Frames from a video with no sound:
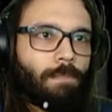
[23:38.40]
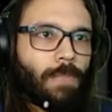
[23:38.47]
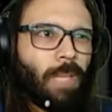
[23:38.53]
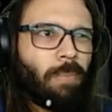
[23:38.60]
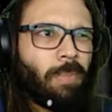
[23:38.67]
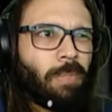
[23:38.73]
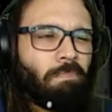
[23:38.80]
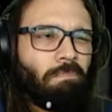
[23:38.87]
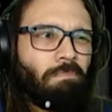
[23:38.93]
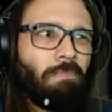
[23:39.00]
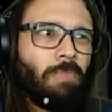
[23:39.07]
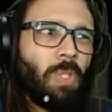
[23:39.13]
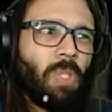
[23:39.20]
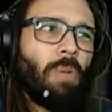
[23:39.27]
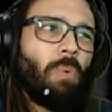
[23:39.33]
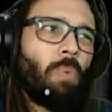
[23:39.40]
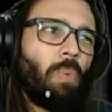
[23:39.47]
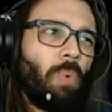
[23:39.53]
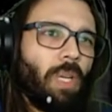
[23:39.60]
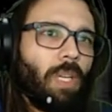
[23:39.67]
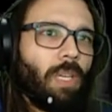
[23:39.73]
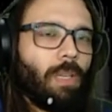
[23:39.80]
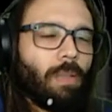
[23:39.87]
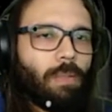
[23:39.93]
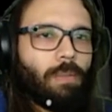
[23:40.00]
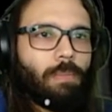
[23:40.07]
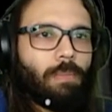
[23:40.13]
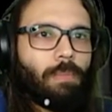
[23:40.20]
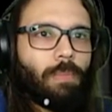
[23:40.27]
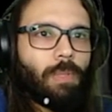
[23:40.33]
I mean, not really,
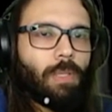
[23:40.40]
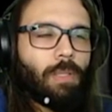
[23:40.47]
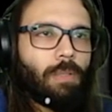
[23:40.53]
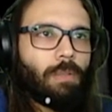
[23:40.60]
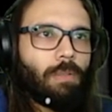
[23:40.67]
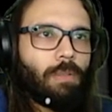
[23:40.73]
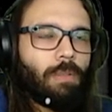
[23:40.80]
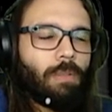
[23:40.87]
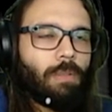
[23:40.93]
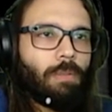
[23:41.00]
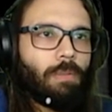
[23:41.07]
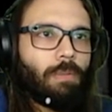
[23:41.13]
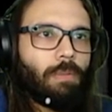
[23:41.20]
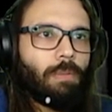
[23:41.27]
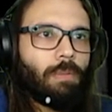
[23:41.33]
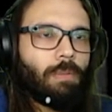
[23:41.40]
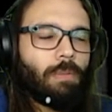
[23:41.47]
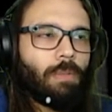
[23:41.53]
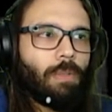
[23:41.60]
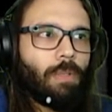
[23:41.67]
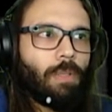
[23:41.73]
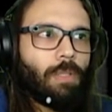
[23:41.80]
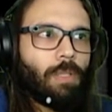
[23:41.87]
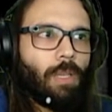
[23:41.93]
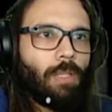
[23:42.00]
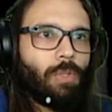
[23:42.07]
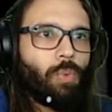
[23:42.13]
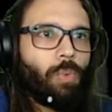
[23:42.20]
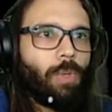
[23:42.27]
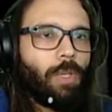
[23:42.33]
but is
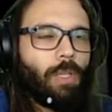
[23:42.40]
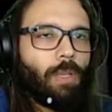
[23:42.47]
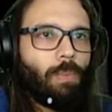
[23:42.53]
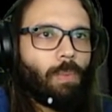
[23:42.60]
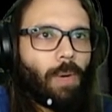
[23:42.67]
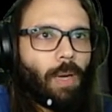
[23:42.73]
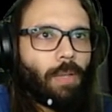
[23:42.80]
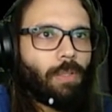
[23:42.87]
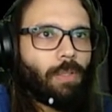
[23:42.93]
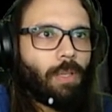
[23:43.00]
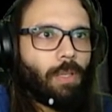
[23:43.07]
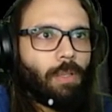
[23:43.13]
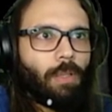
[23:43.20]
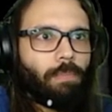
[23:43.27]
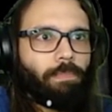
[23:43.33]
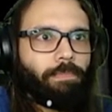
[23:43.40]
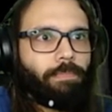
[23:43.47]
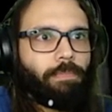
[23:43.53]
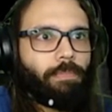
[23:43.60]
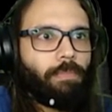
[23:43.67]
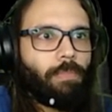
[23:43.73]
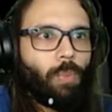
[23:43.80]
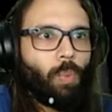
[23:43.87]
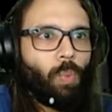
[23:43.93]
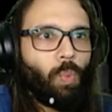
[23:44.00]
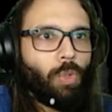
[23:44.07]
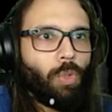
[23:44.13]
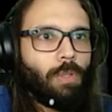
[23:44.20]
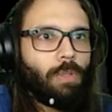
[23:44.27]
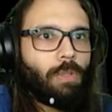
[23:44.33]
less weird than wrestling in the
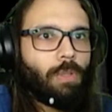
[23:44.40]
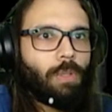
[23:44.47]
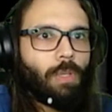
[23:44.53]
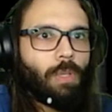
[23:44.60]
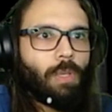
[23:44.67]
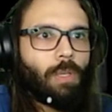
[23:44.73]
woods.